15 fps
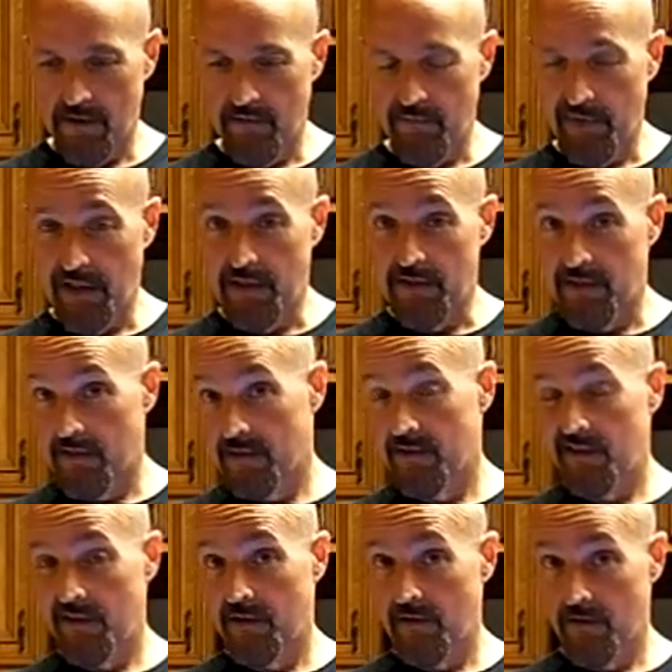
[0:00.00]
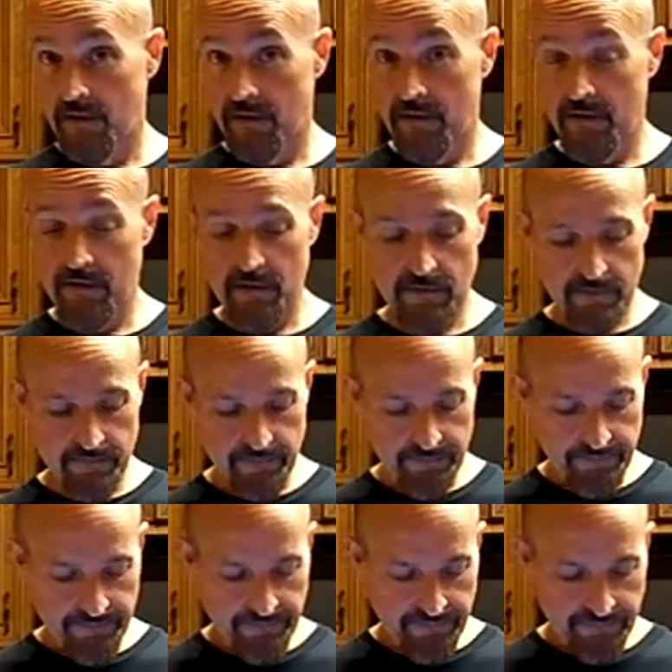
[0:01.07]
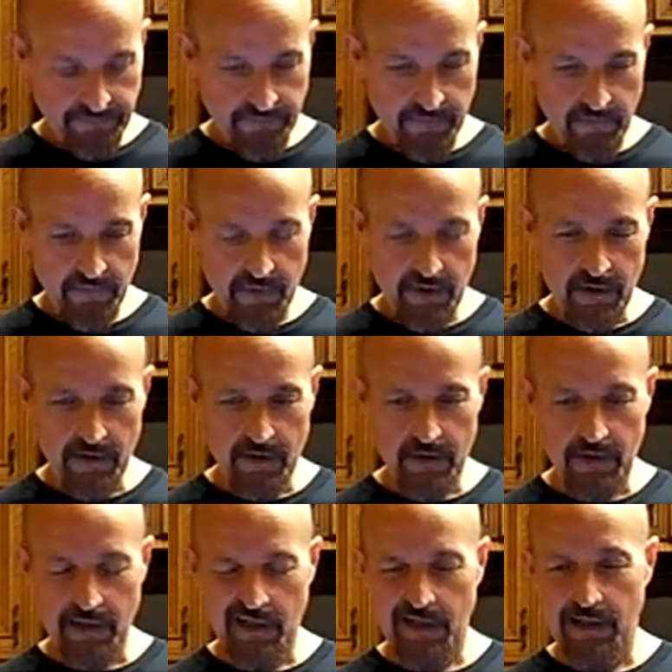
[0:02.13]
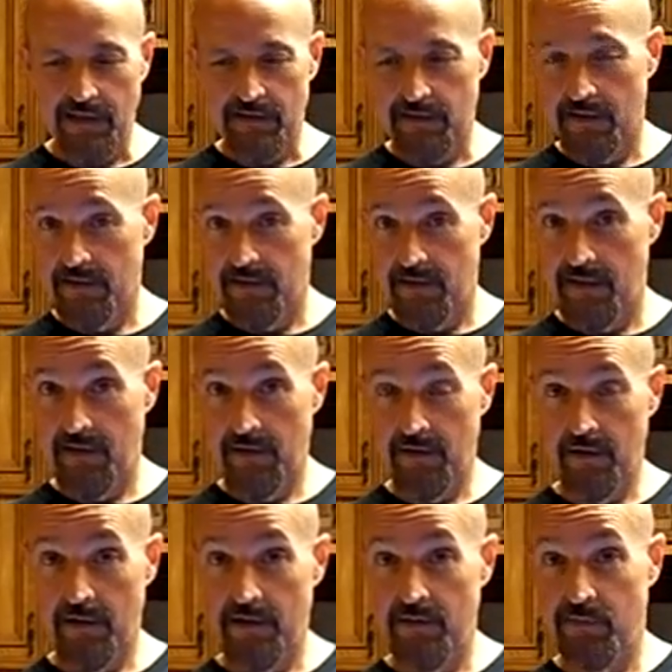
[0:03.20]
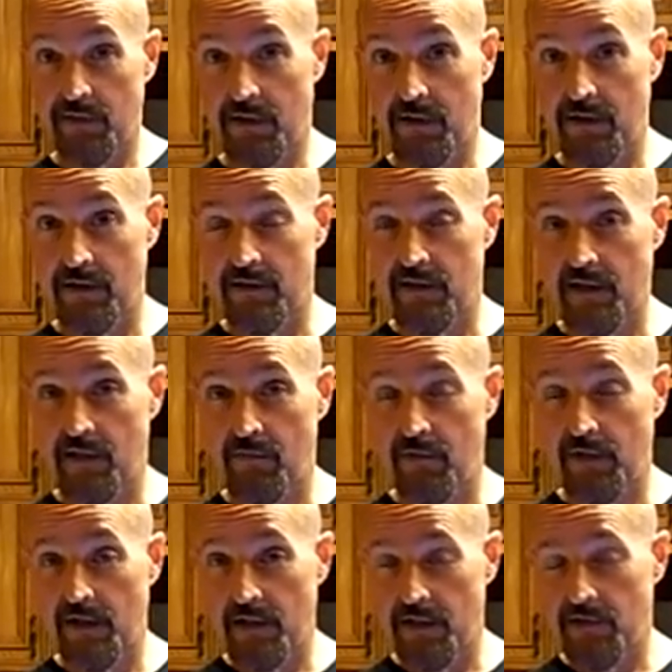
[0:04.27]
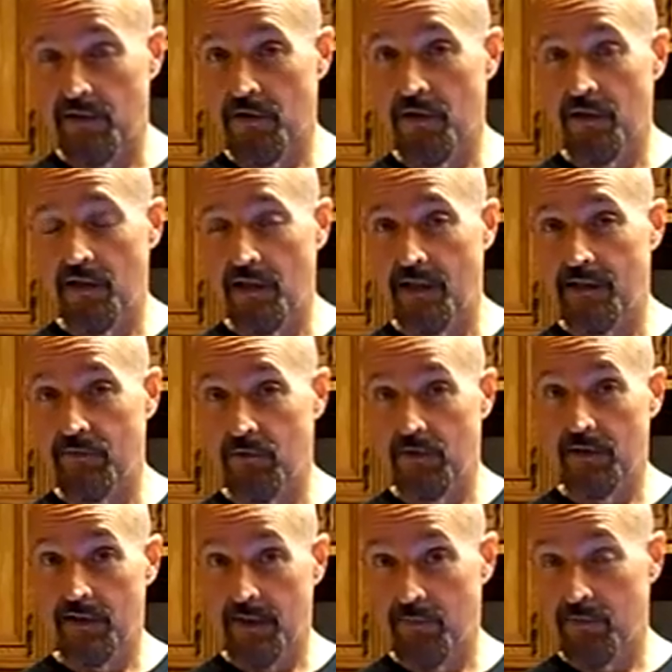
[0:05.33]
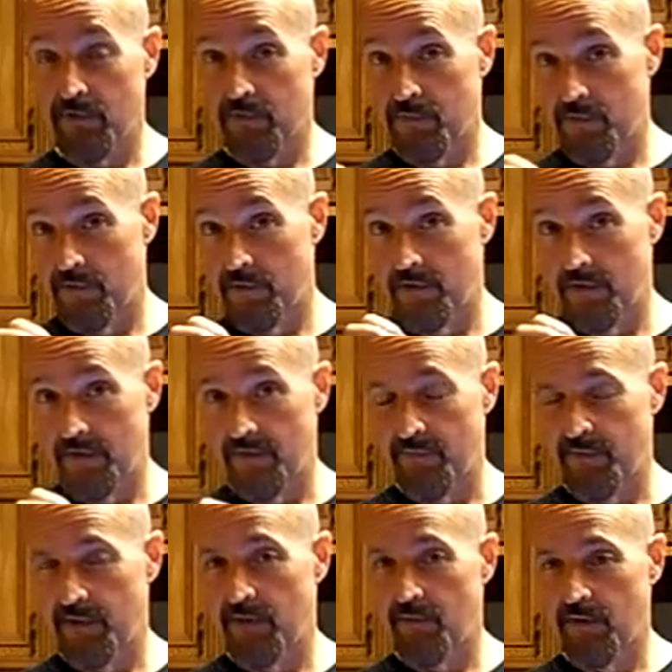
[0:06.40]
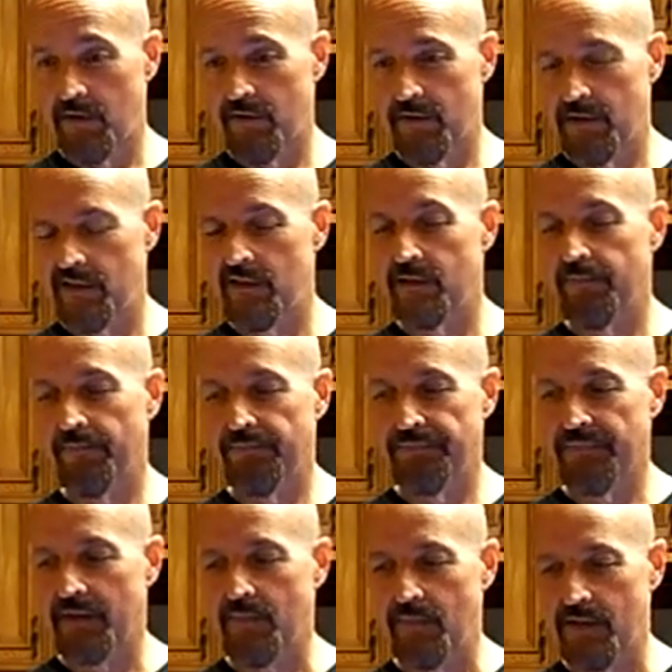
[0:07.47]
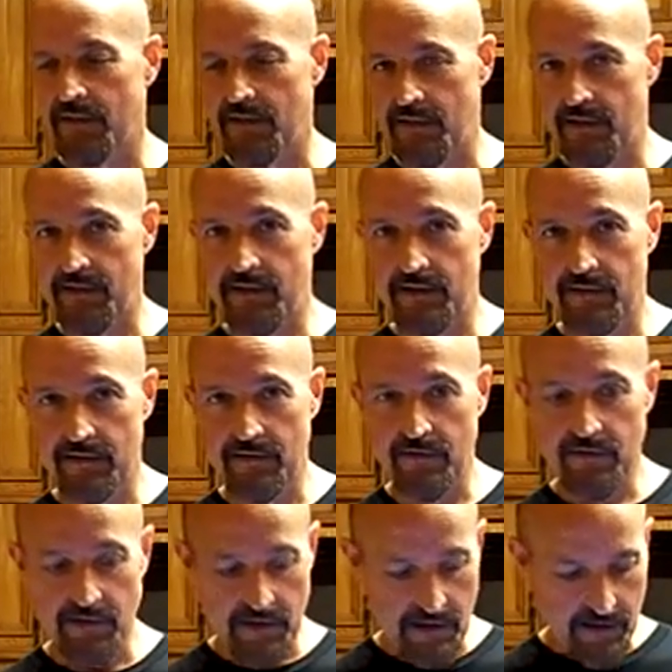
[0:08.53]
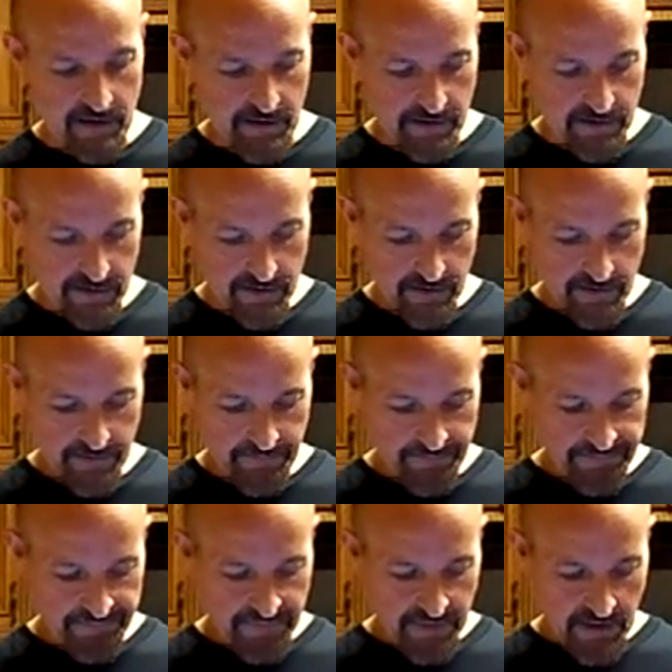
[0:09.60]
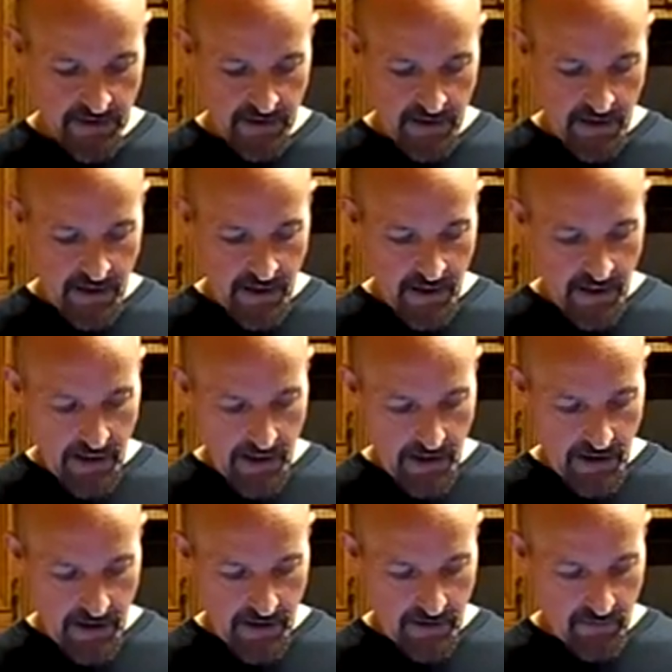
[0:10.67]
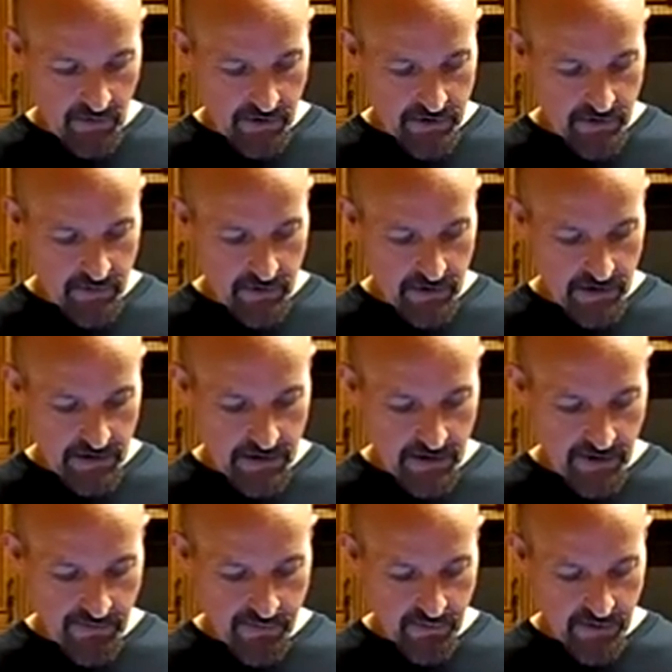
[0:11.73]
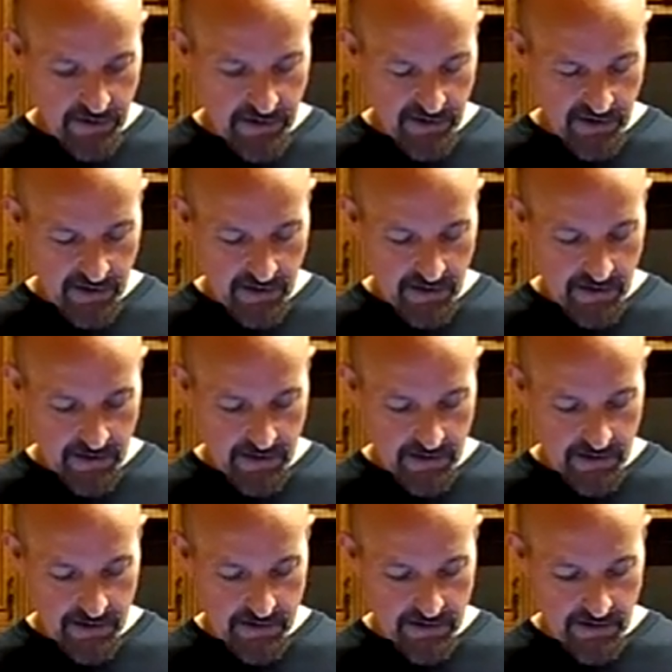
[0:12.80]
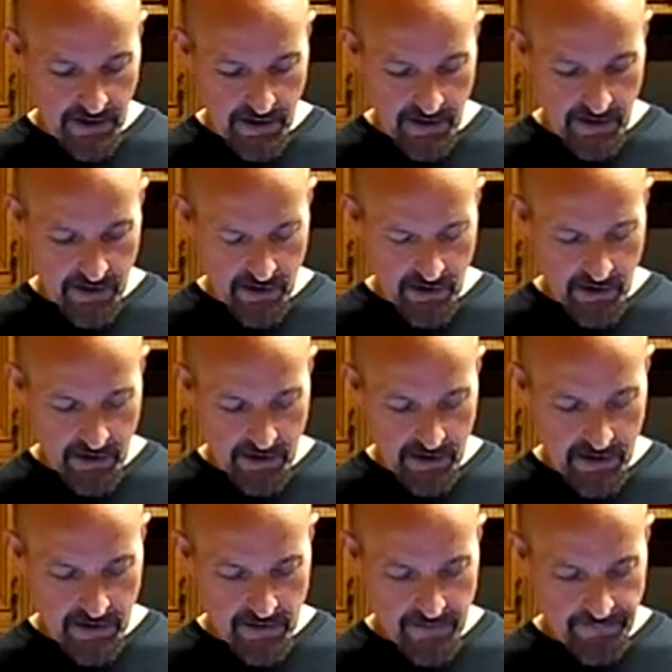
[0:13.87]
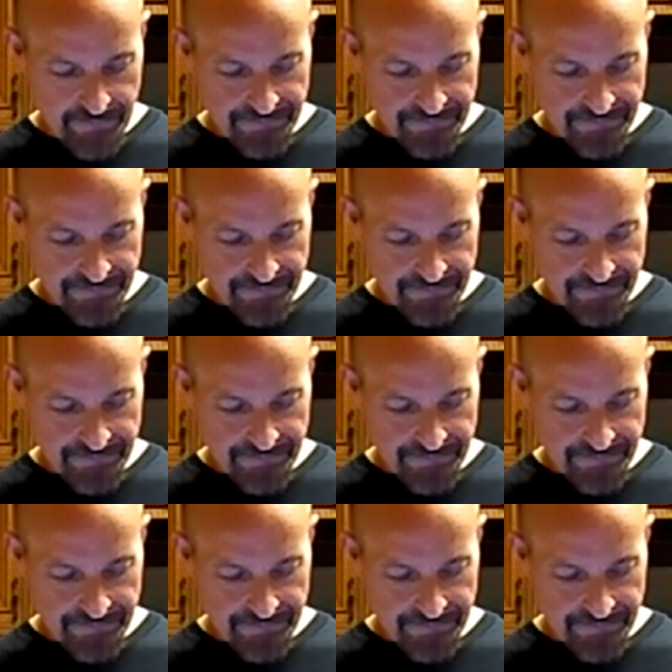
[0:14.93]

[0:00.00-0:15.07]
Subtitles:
Make 16 cookies. I like 16 cookies because that way each cookie has 1 tablespoon of peanut butter in it. That makes it easy to do the calculations. And what you will end up with is a cookie